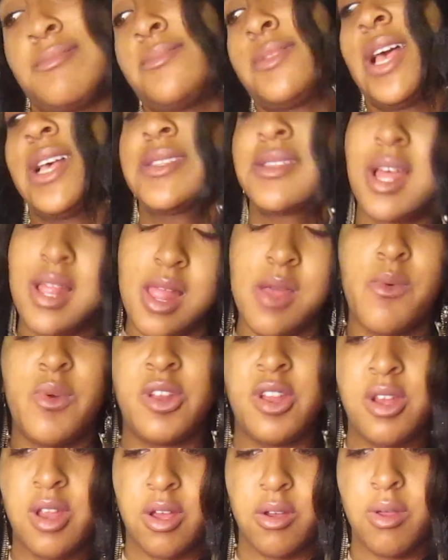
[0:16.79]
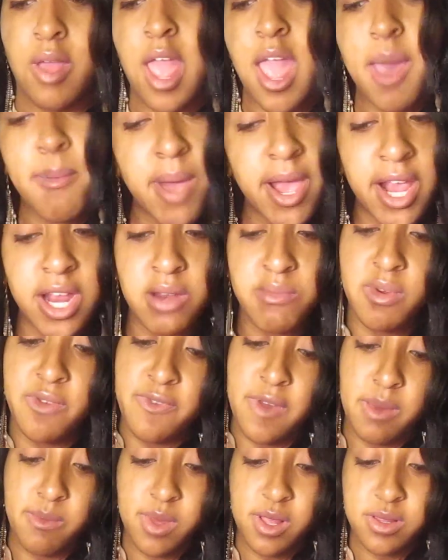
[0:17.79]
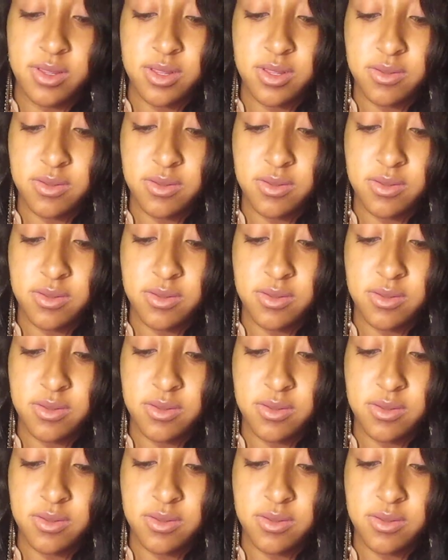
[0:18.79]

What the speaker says: That's all I wanna know. Am I gonna be famous?